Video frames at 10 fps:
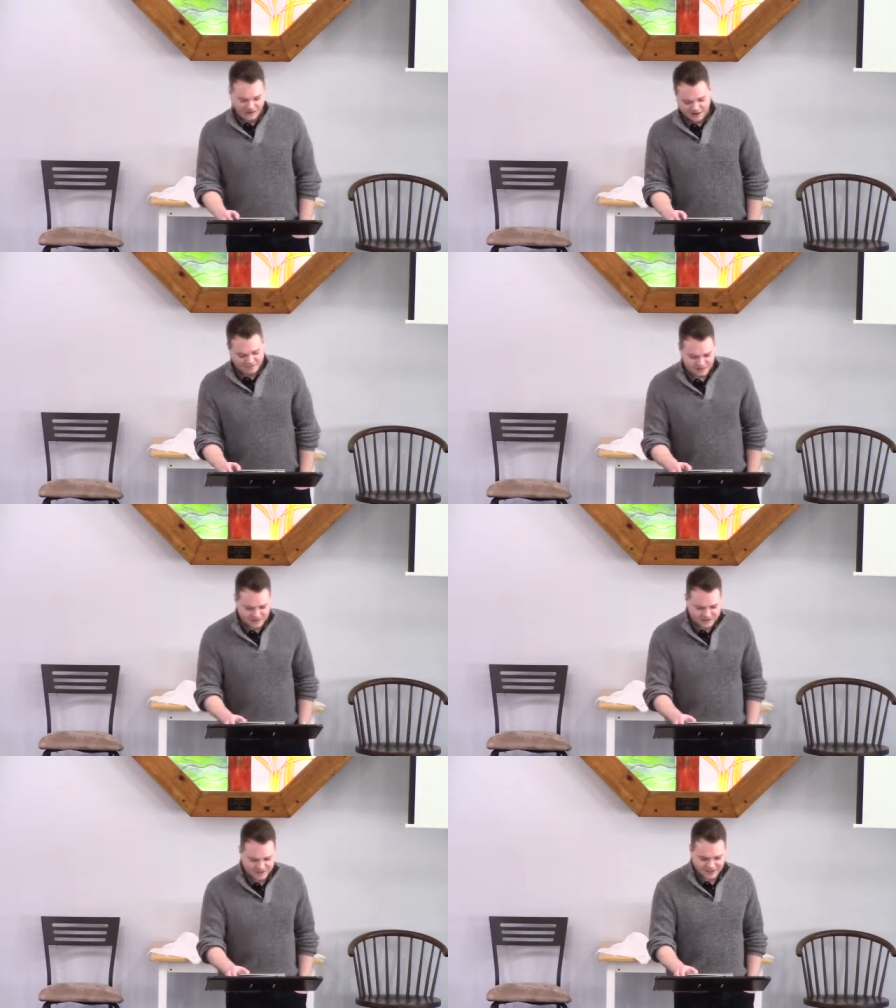I'm, I'm
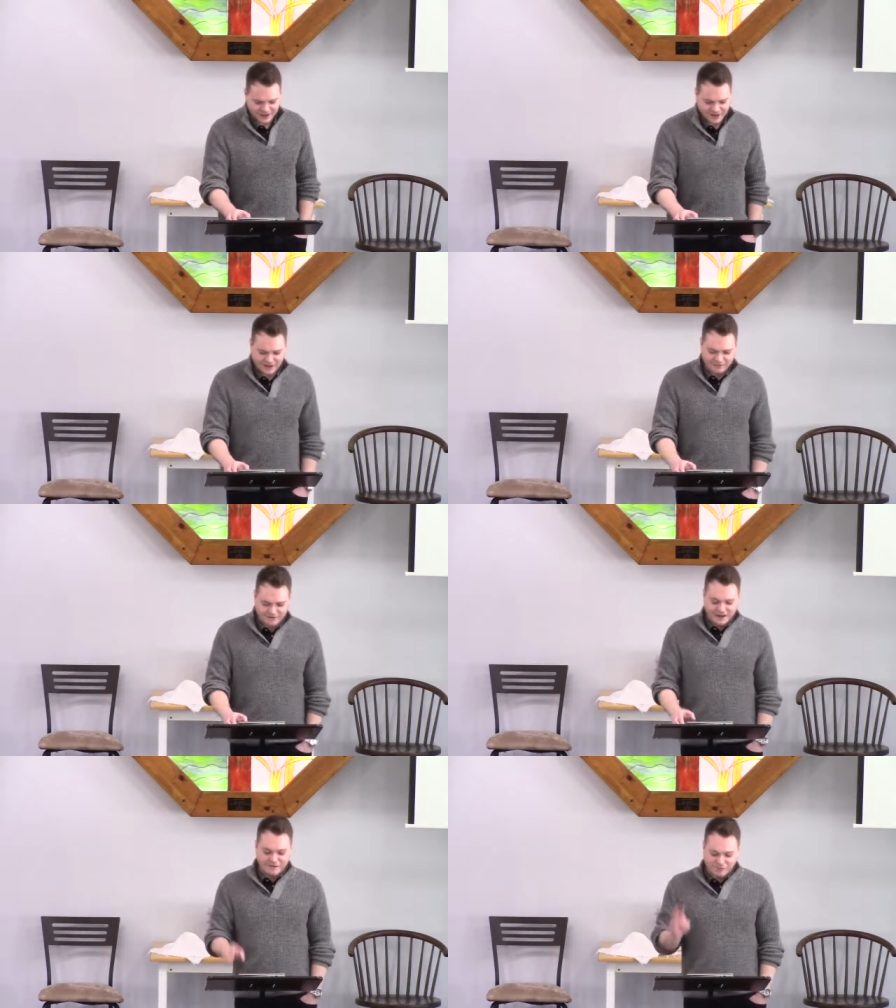just kidding. I have,
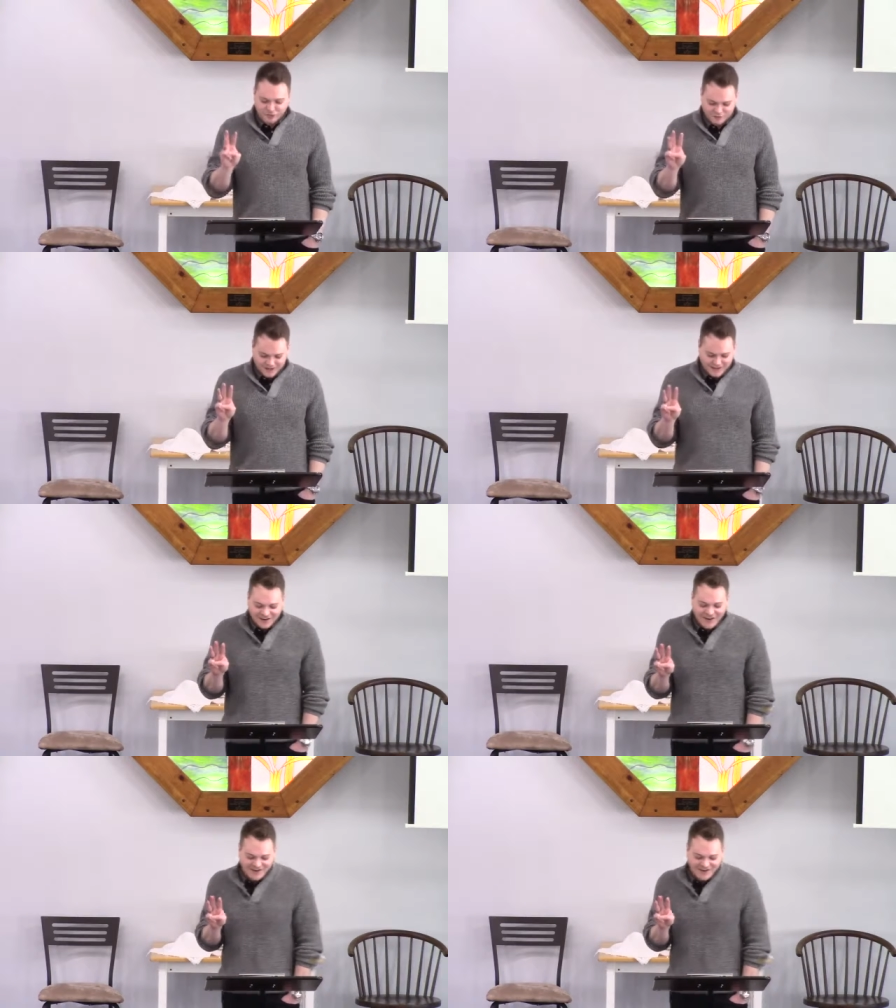I have three, though.